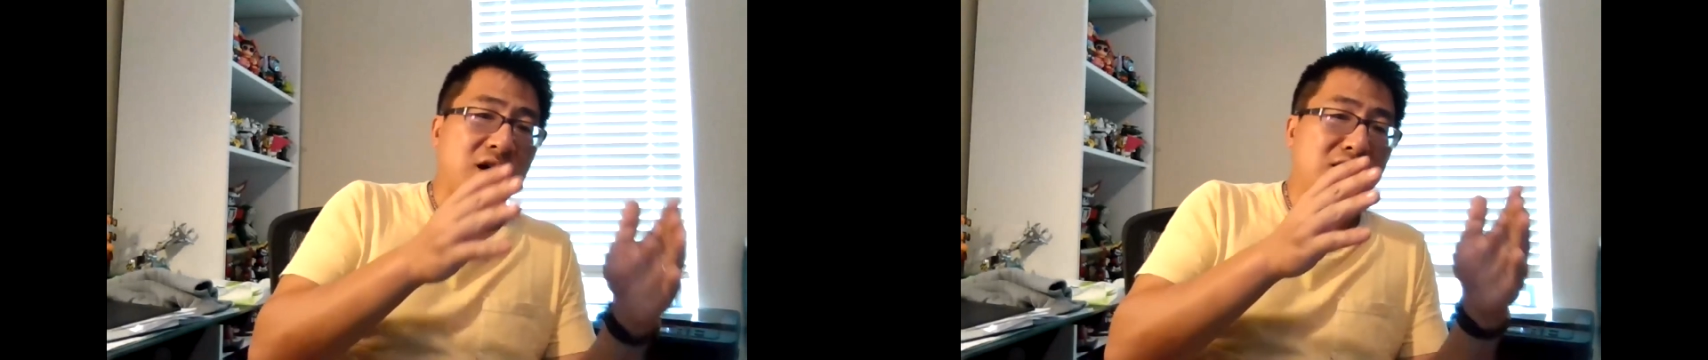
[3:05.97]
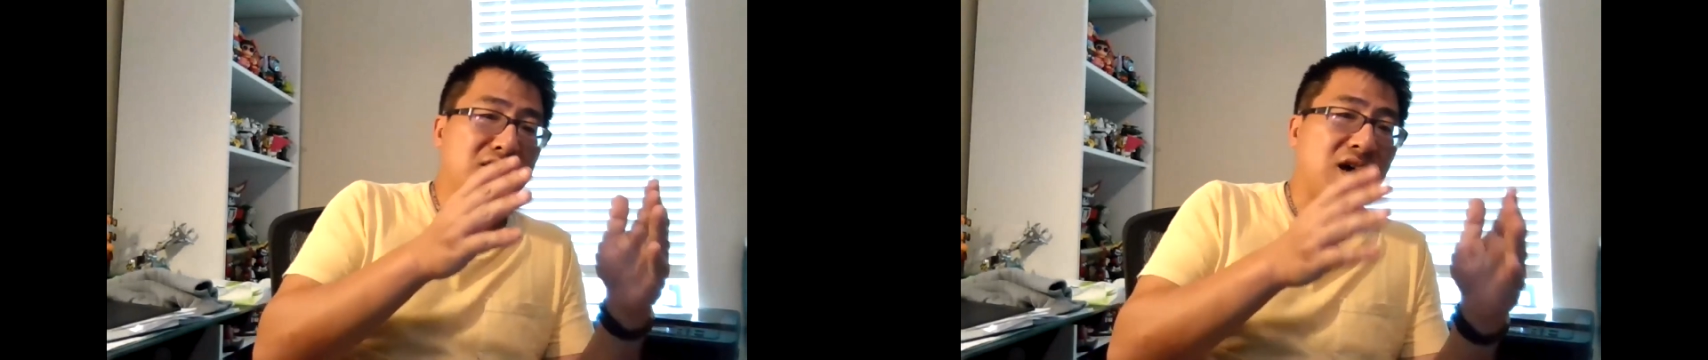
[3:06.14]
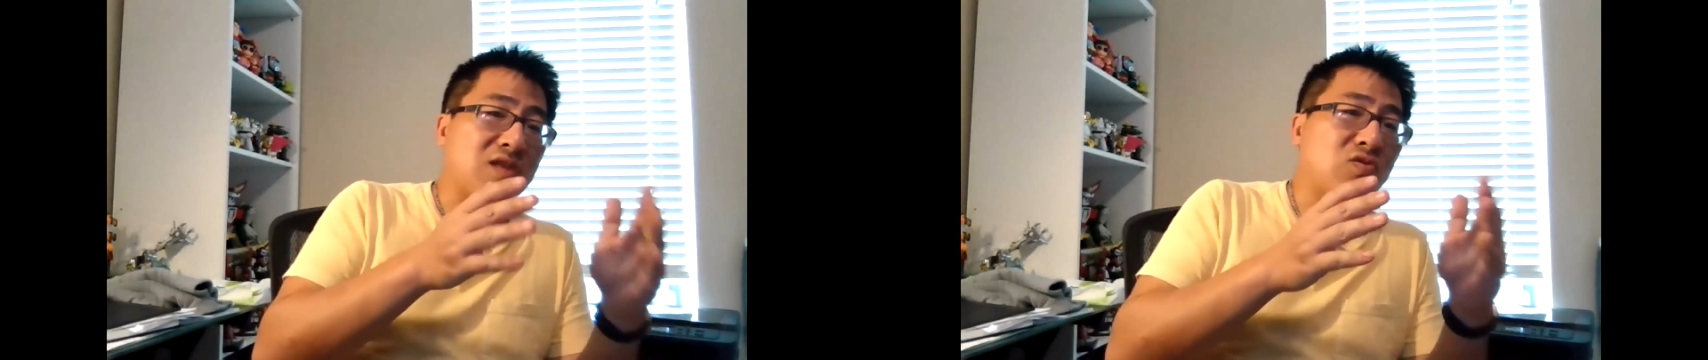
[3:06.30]

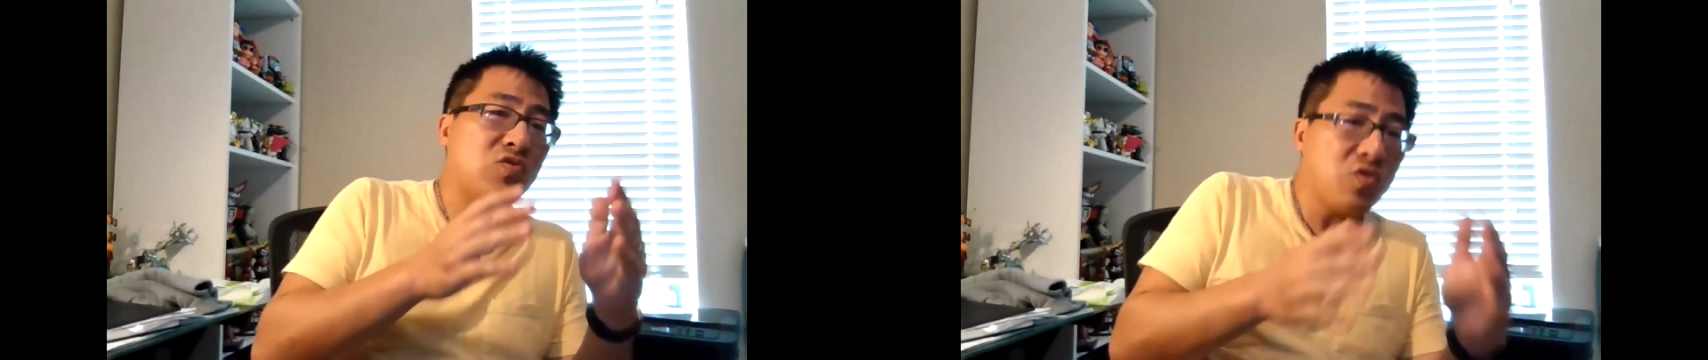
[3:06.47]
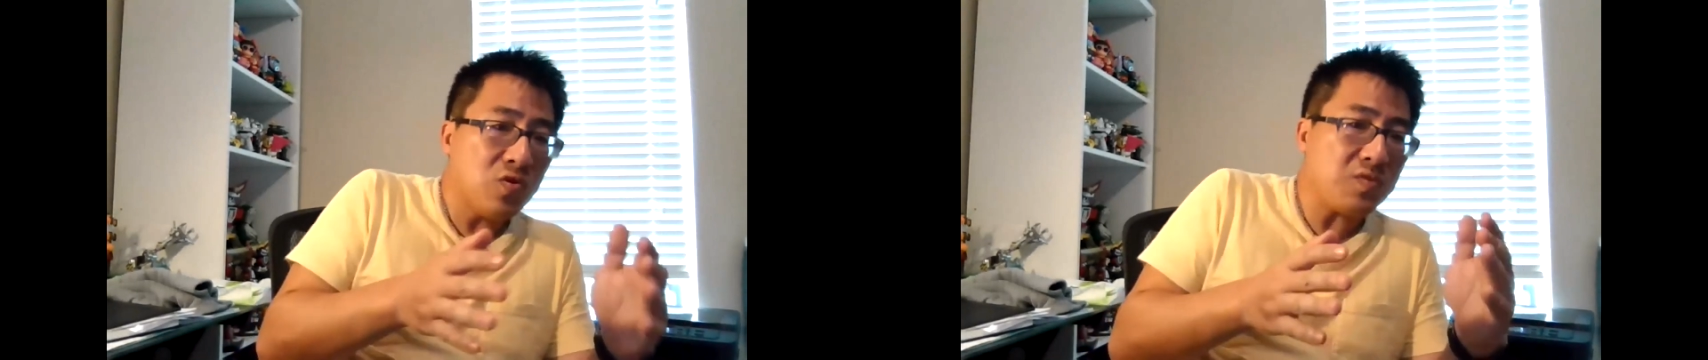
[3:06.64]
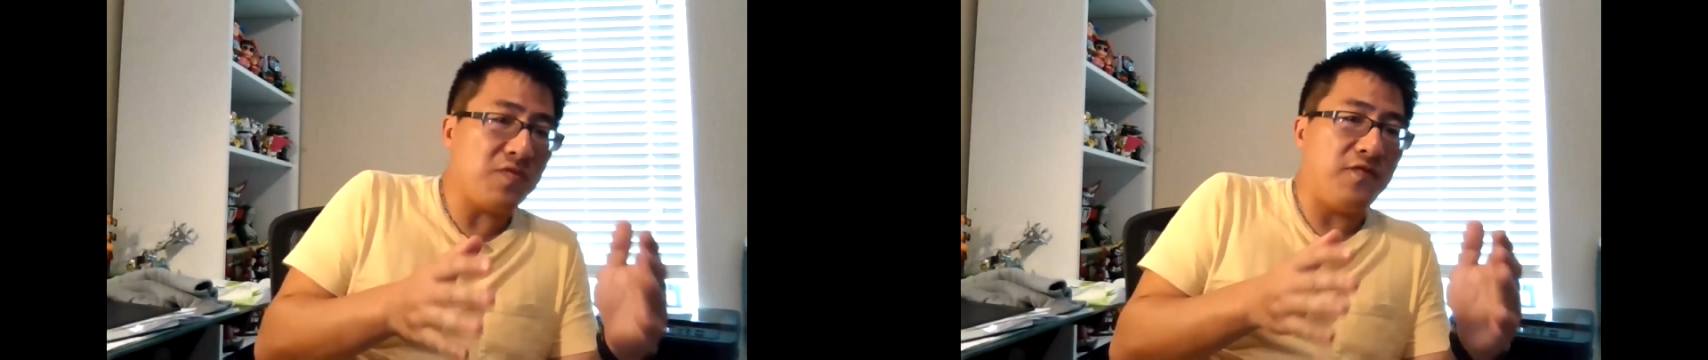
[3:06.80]
are not
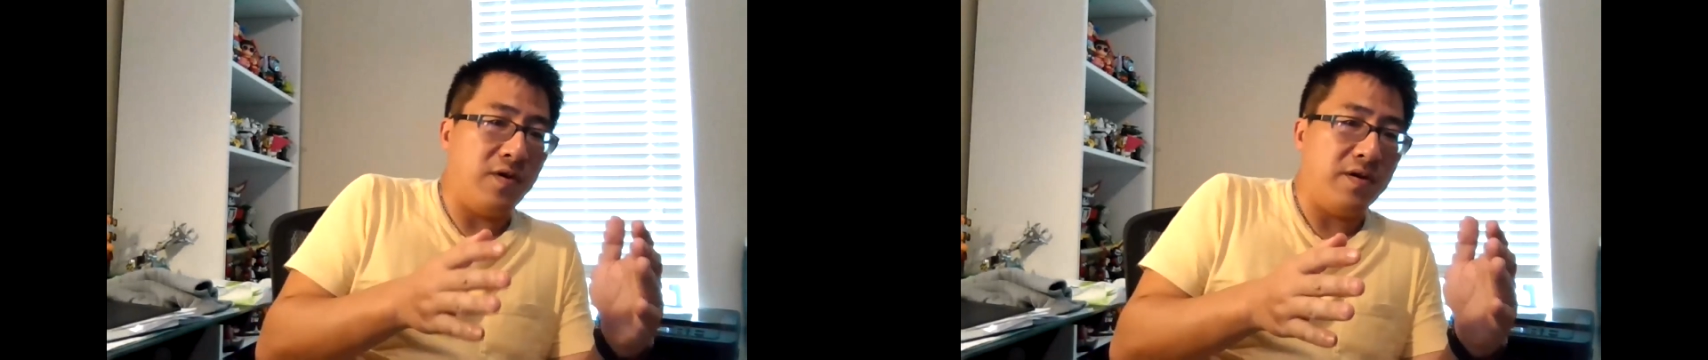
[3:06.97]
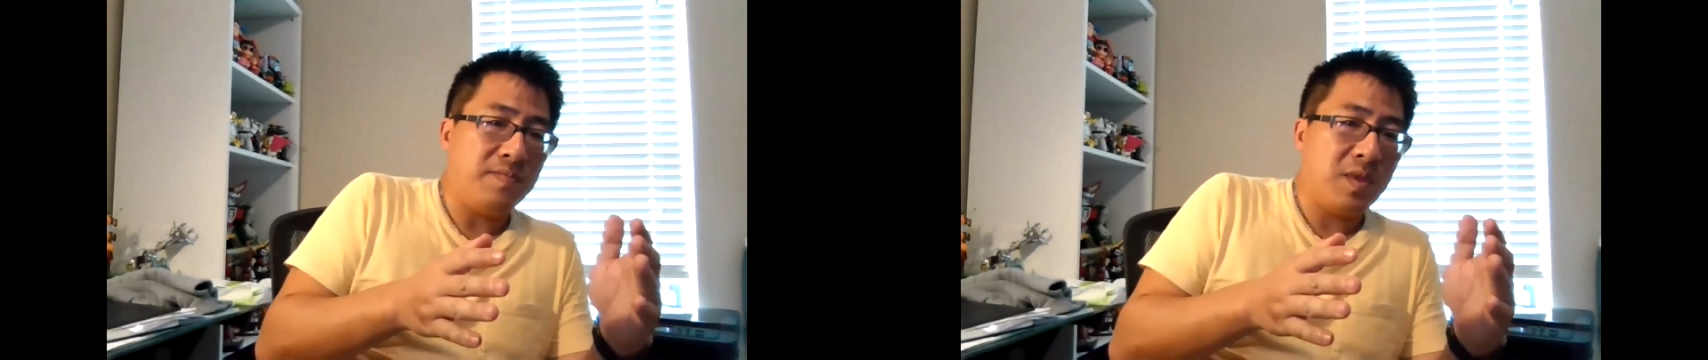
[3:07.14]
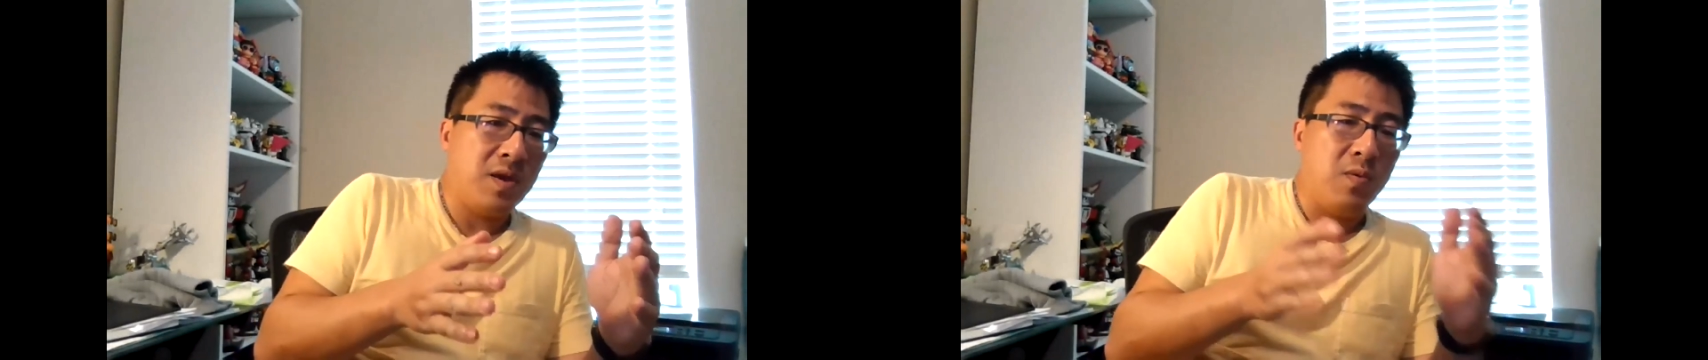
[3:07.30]

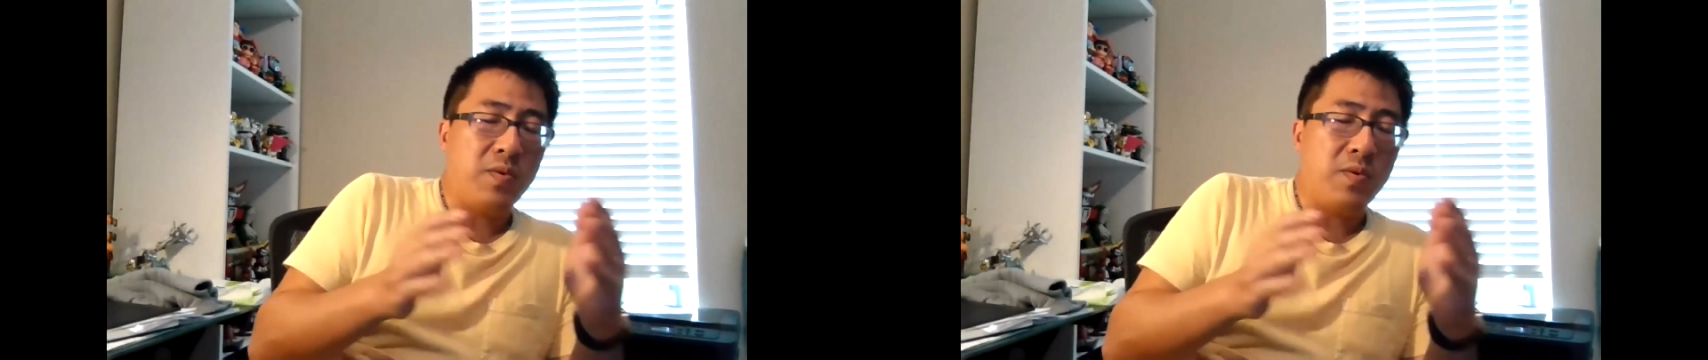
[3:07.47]
truthful,